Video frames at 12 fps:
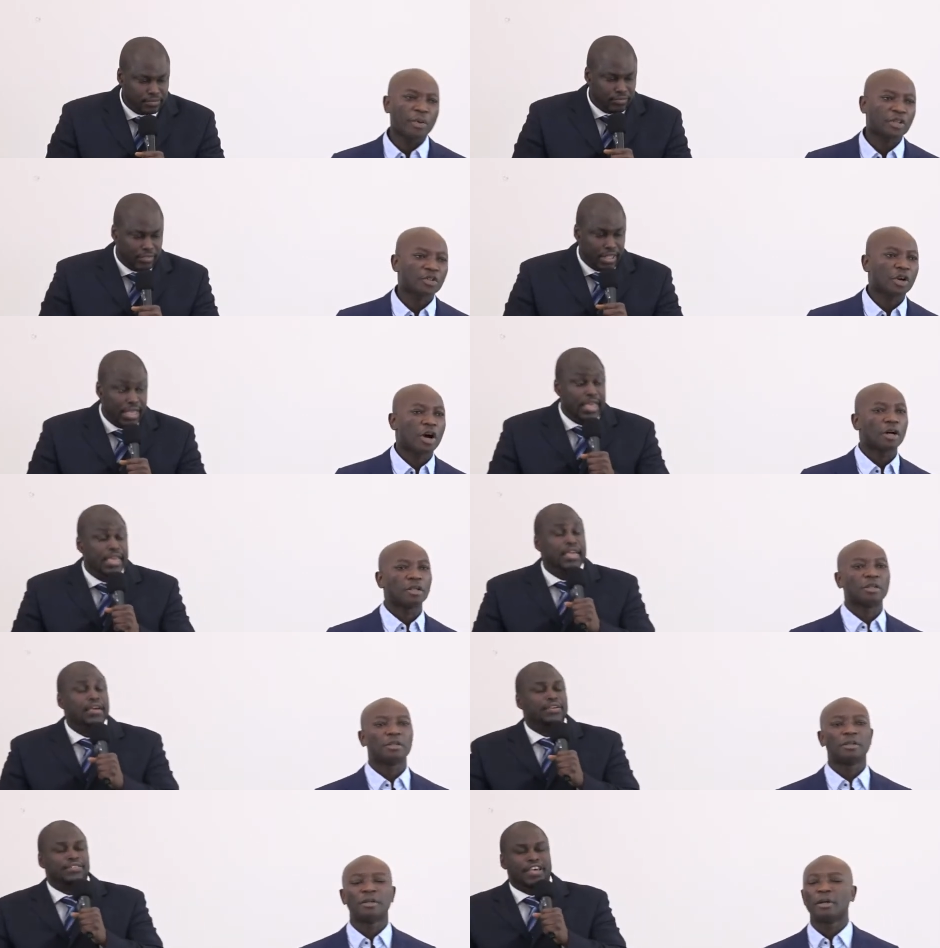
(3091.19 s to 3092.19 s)
Speaker 1: be to
Speaker 2: God.
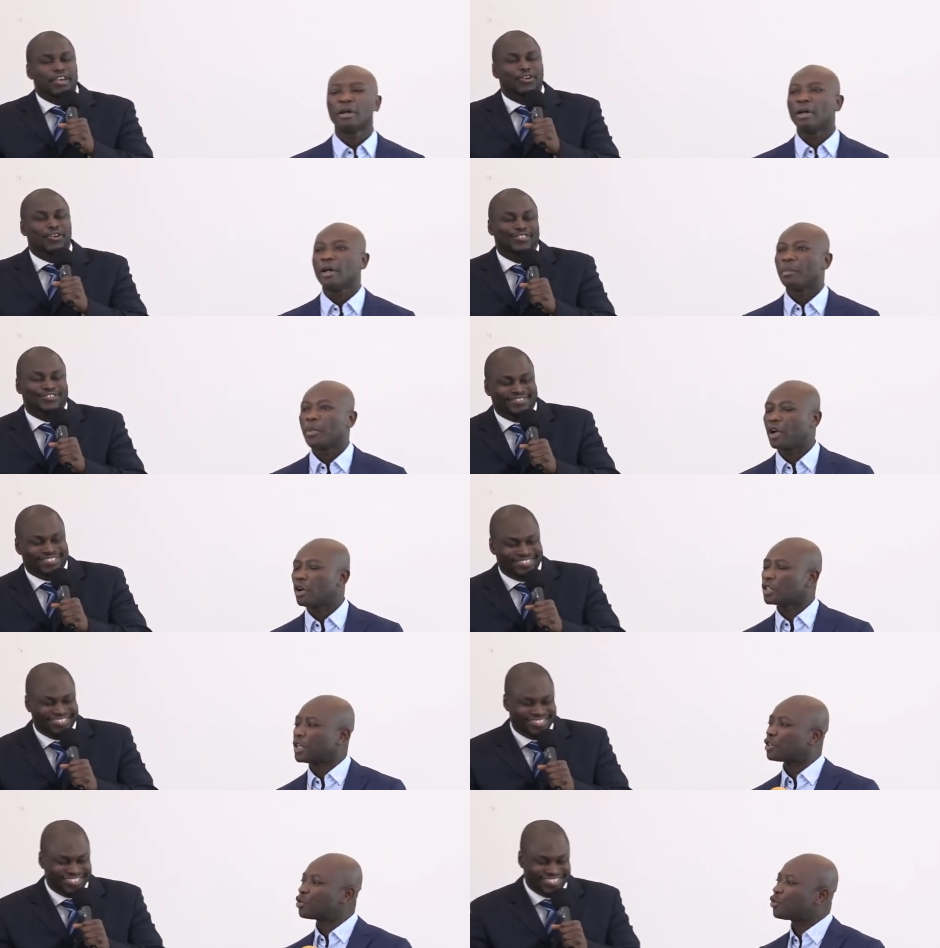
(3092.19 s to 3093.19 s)
Ehre sei Gott.
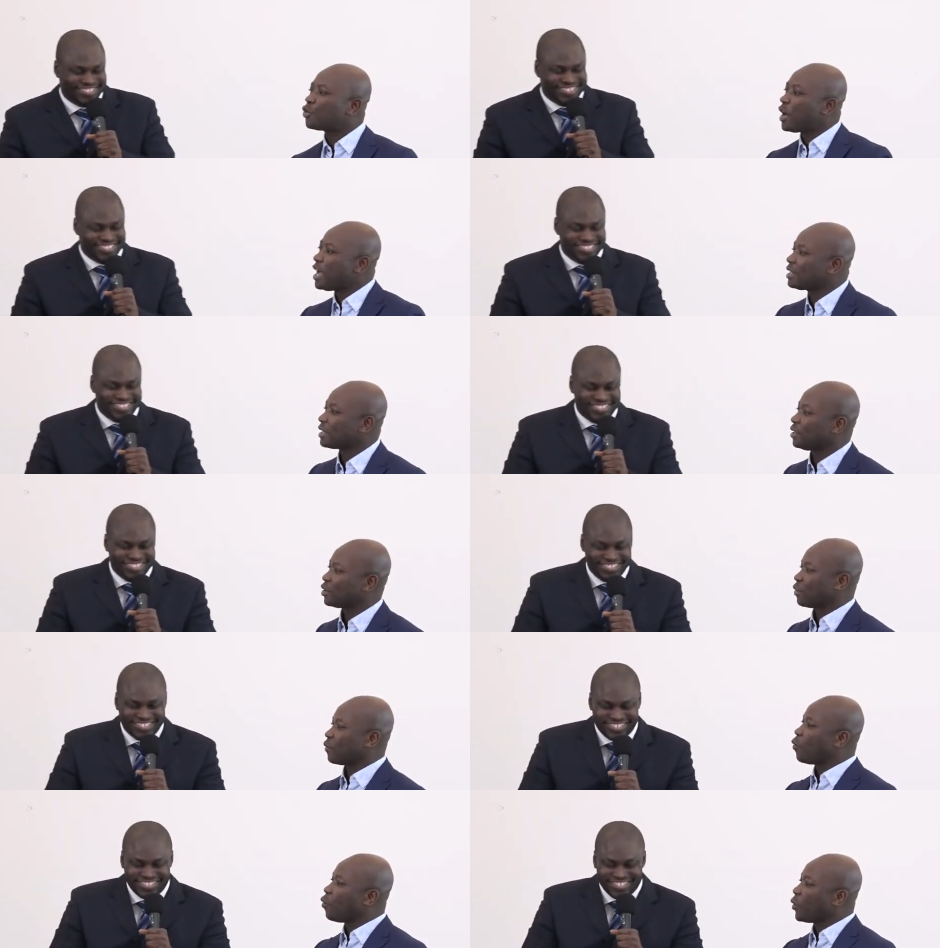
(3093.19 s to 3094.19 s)
Because the true
Speaker 1: essence
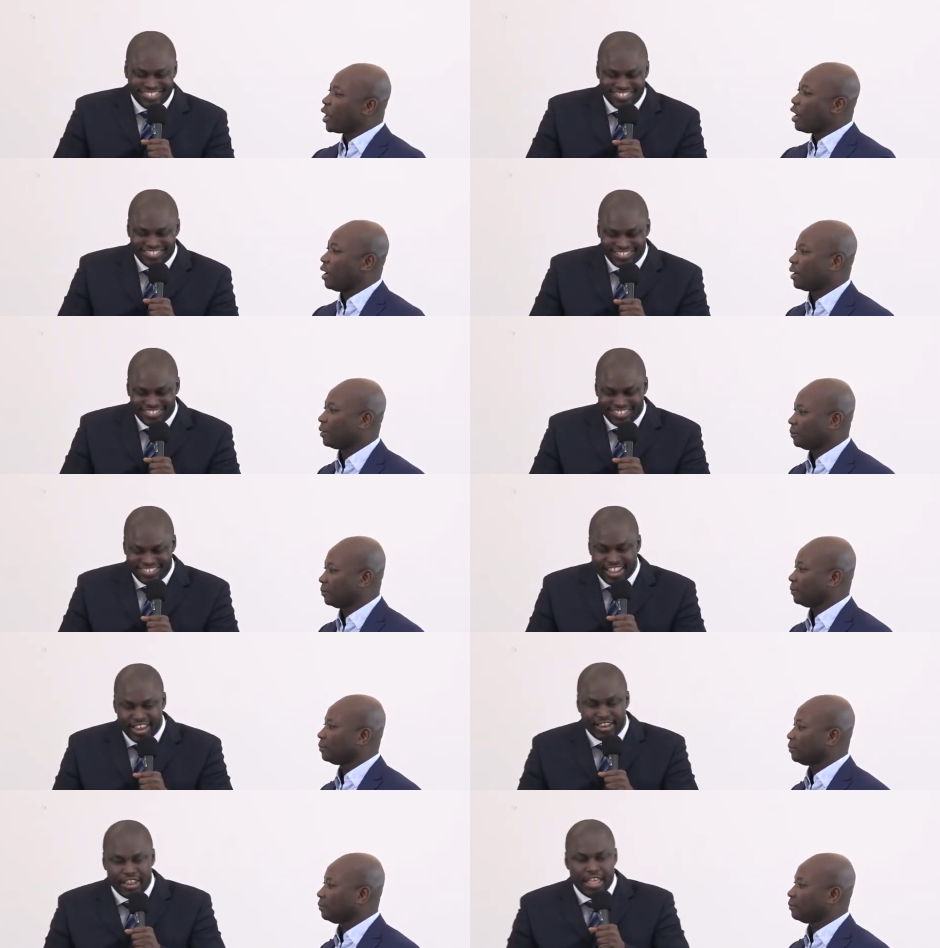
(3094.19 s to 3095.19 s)
of who we
Speaker 2: are.
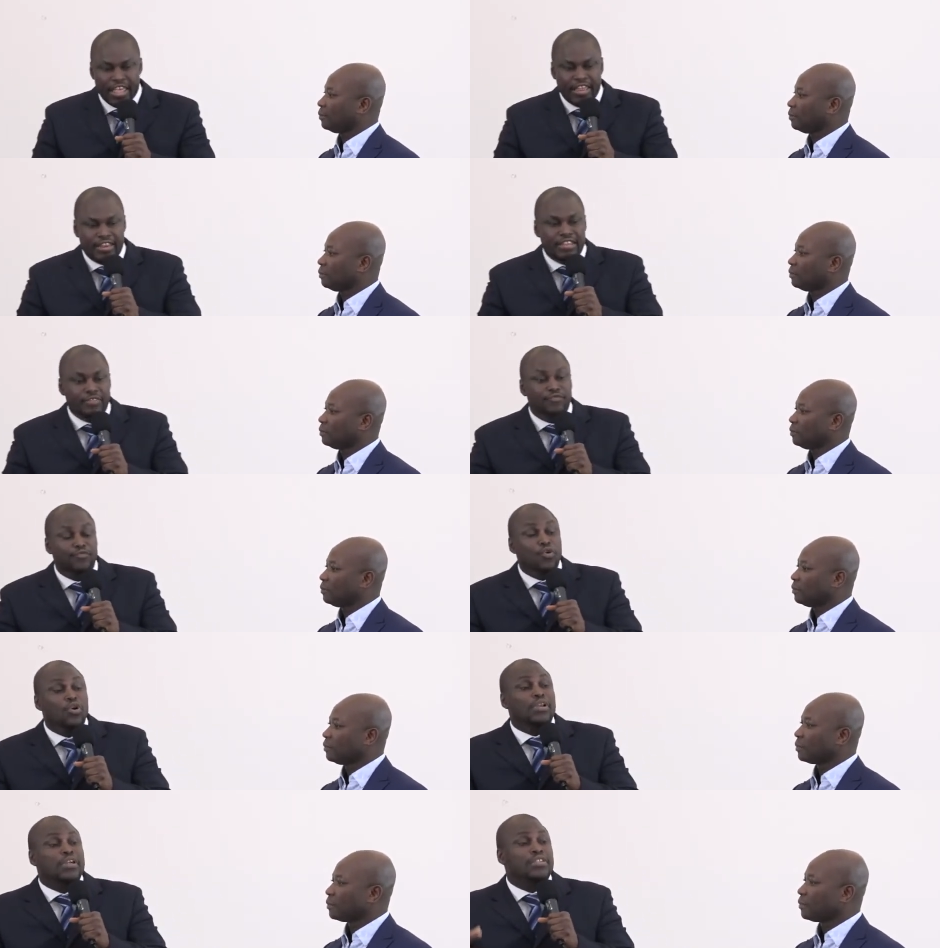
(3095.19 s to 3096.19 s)
Denn die
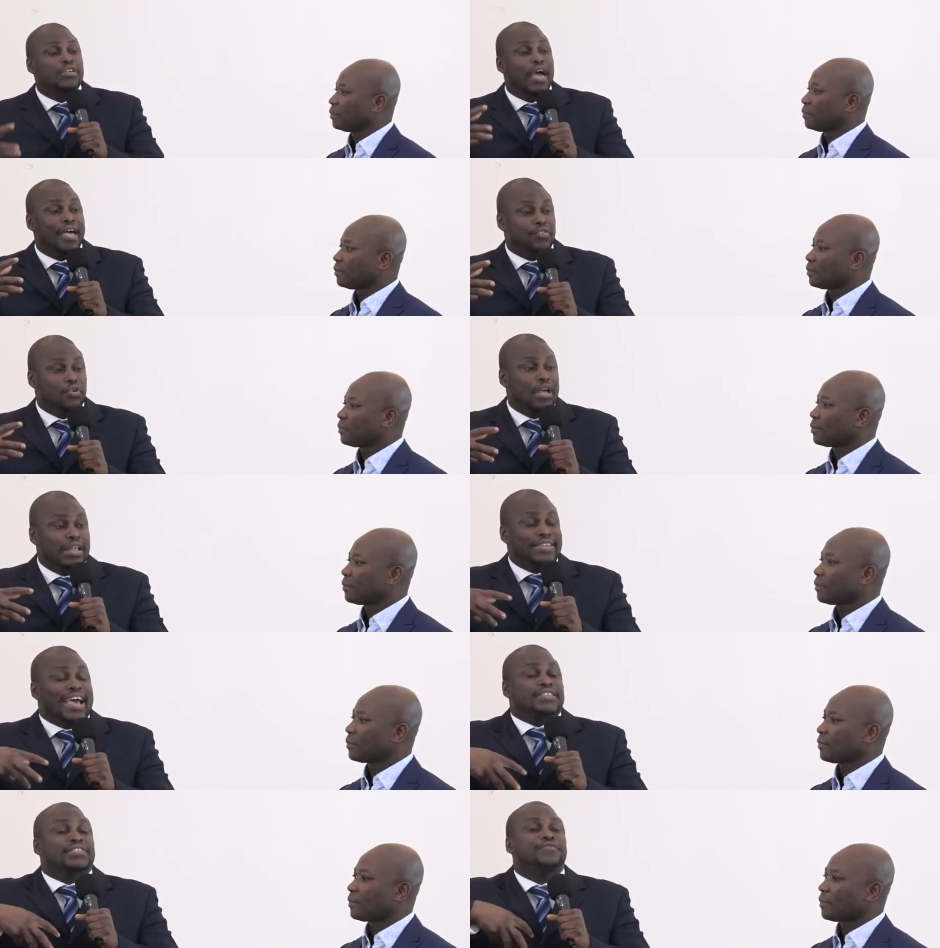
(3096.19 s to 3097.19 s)
wirkliche, also
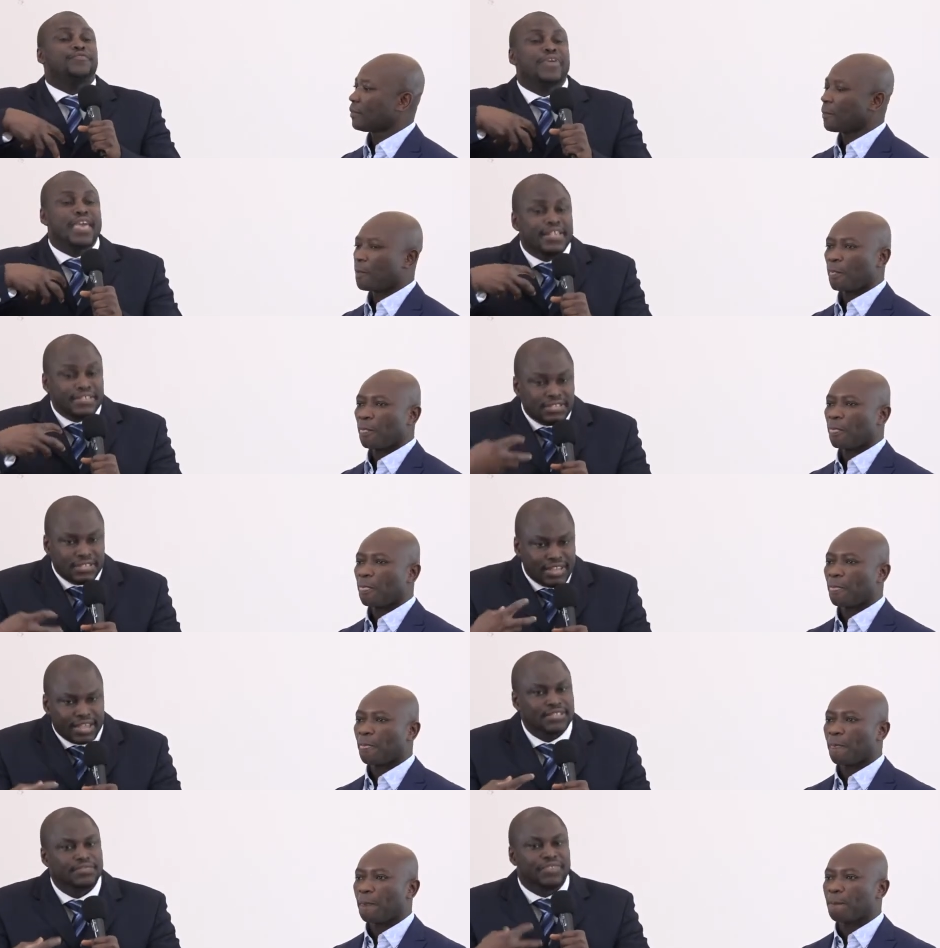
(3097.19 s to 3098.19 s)
das Wesen
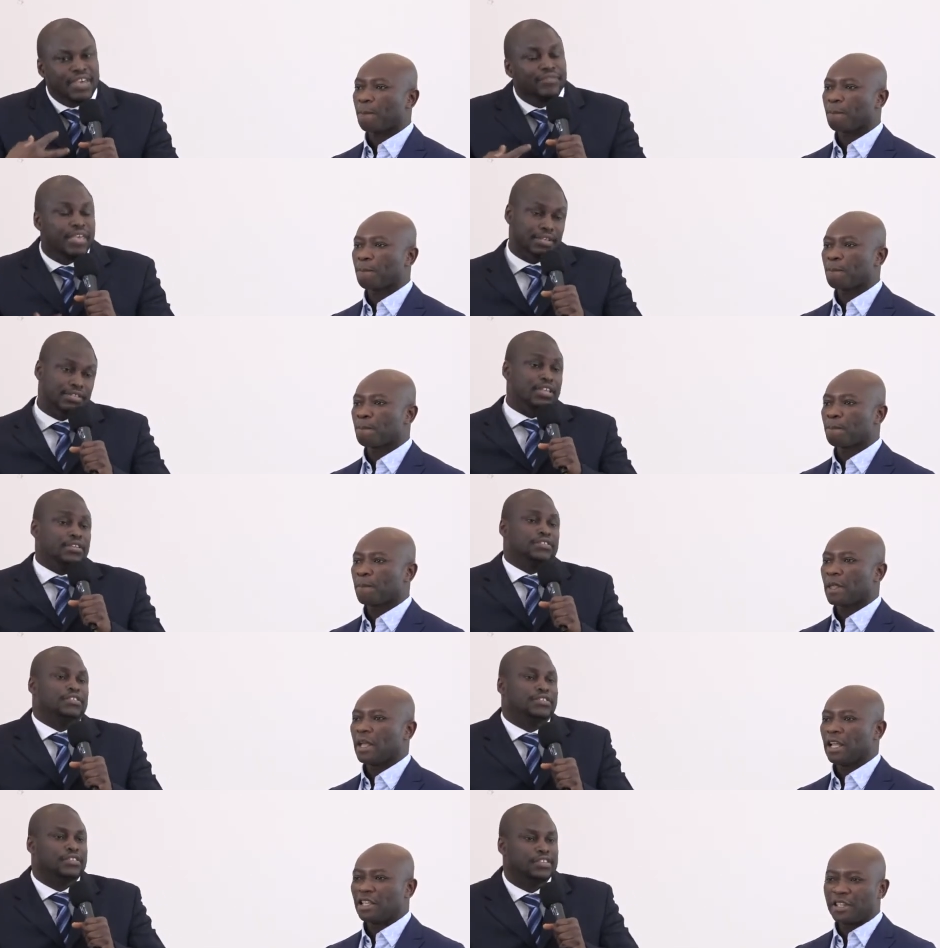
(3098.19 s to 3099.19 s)
dessen, wer wir
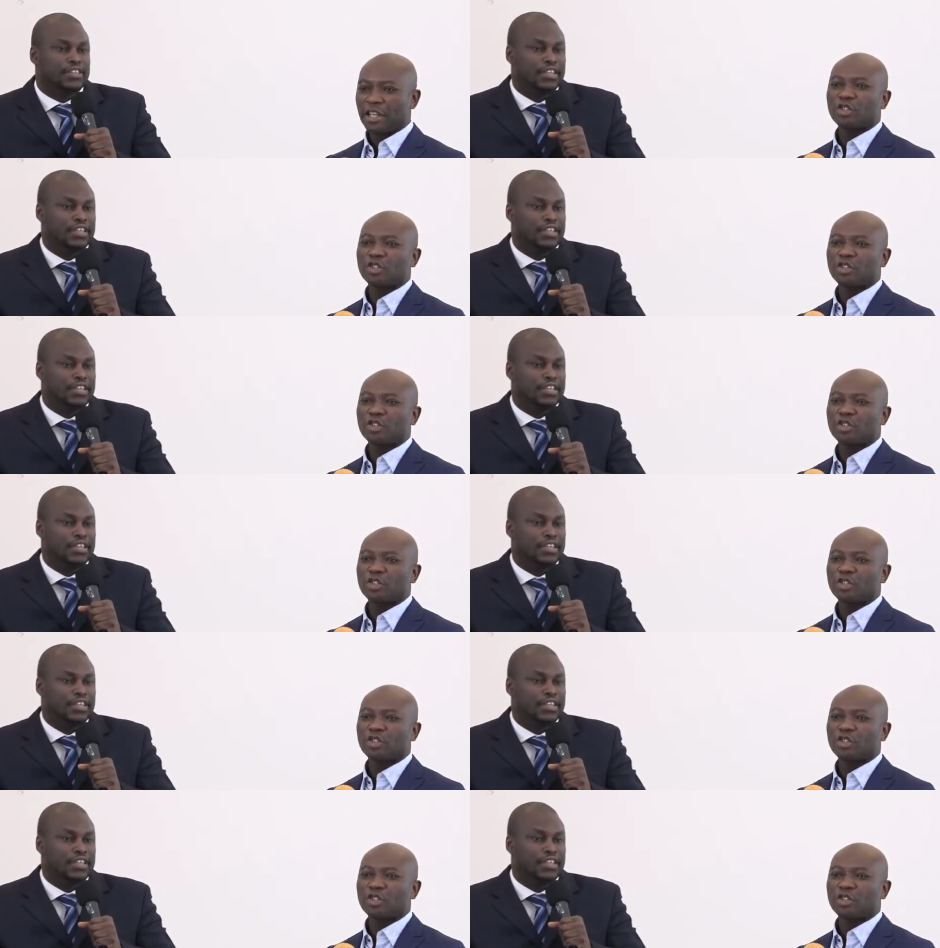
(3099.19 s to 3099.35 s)
sind, is the